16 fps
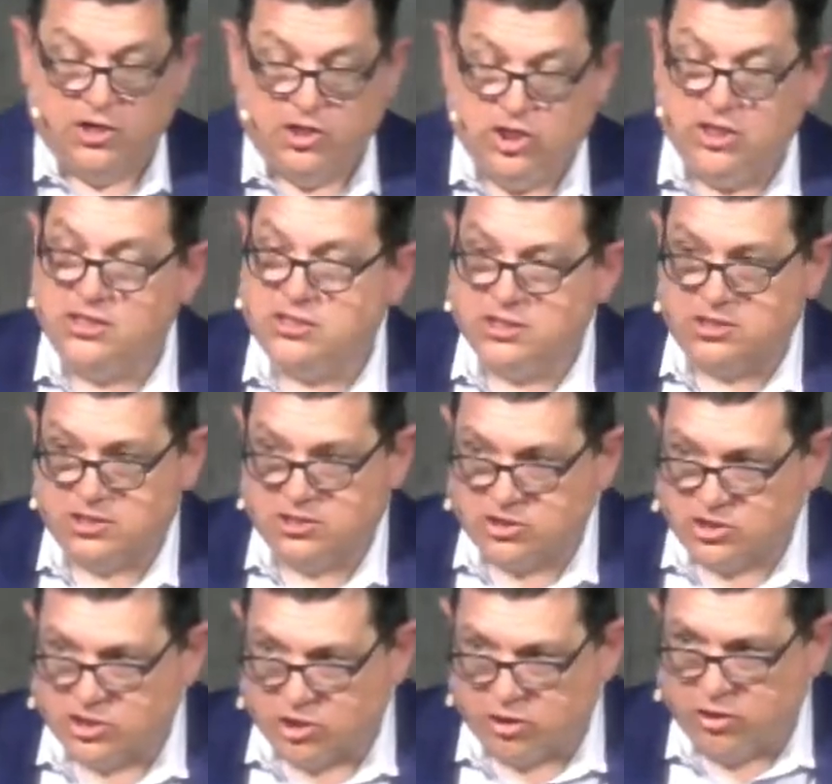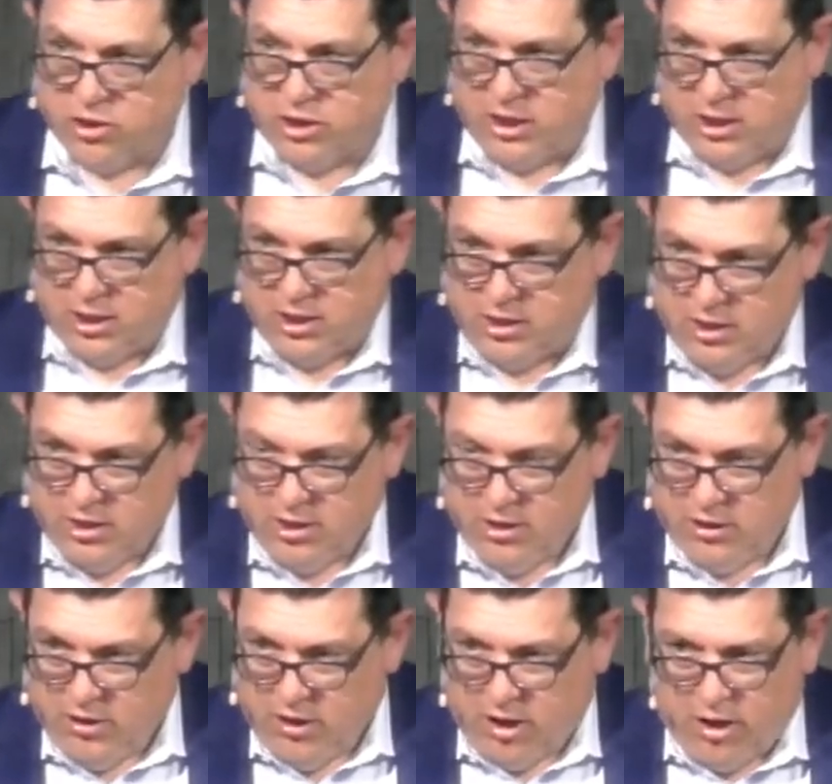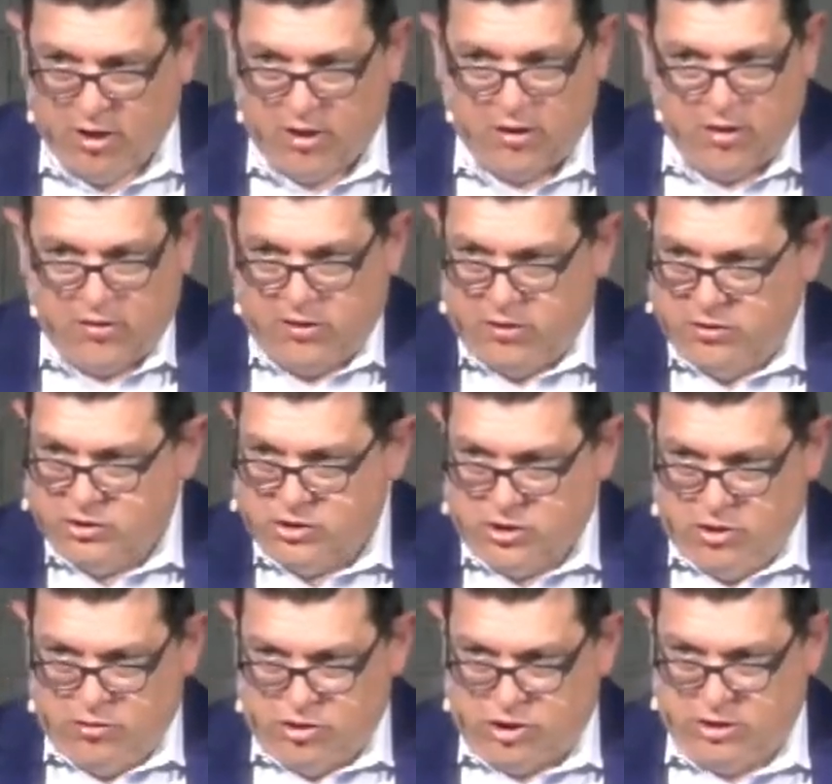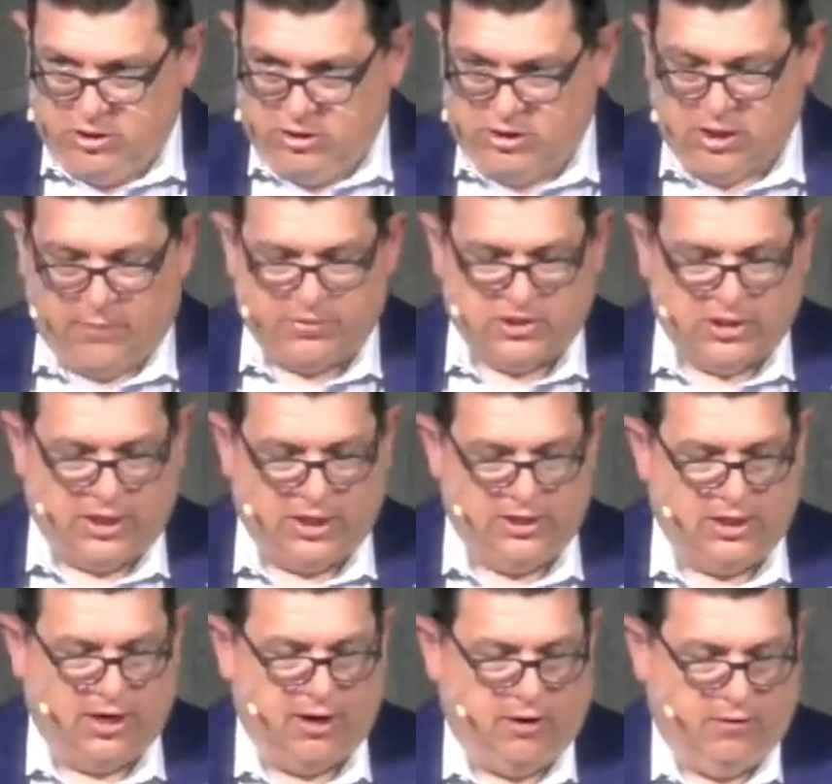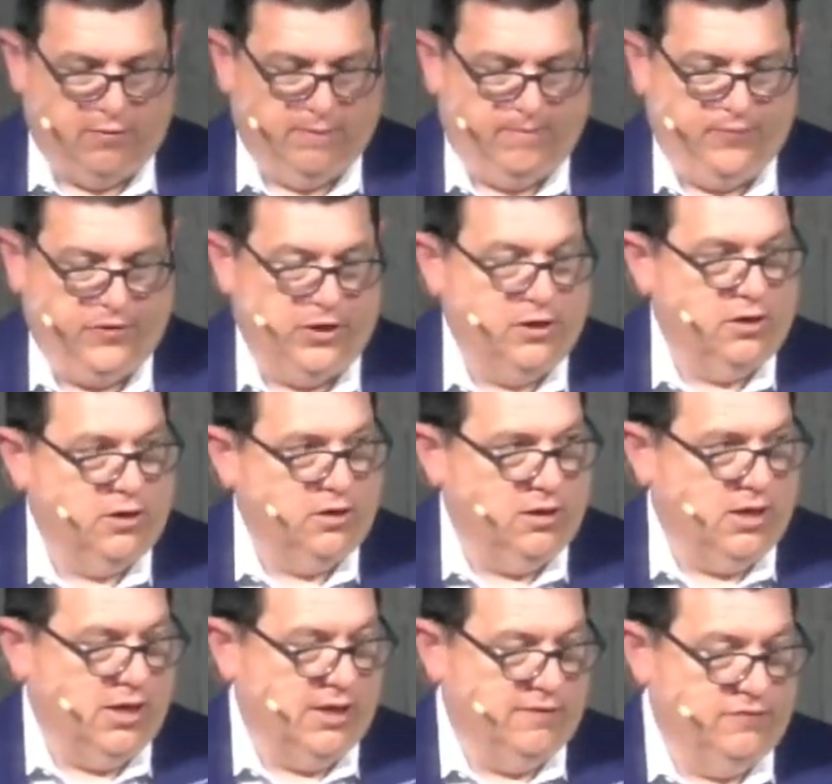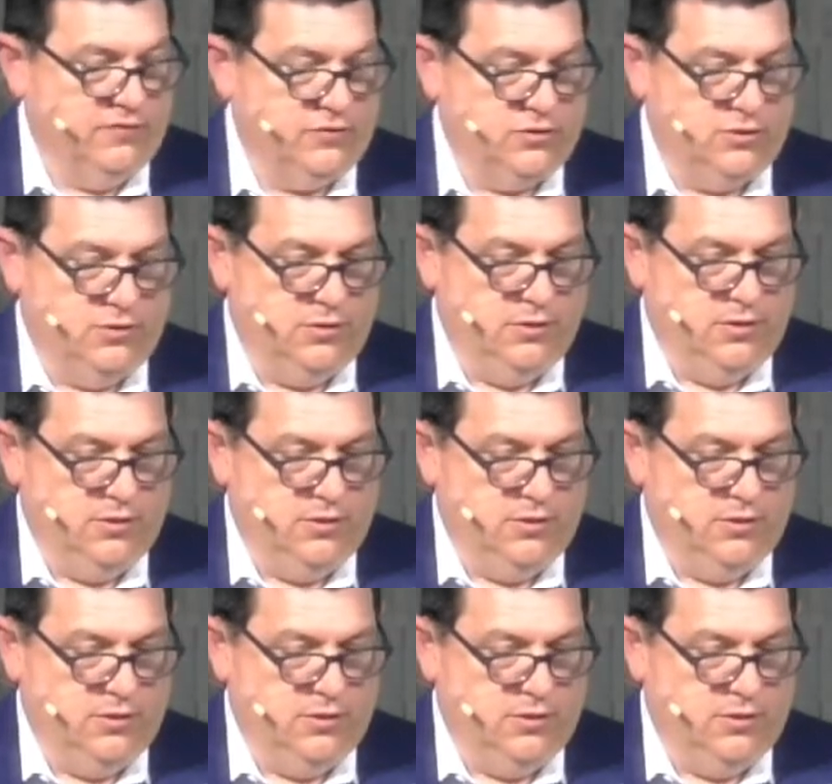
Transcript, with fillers: Jesus is turning all of those notions upside down in our lives.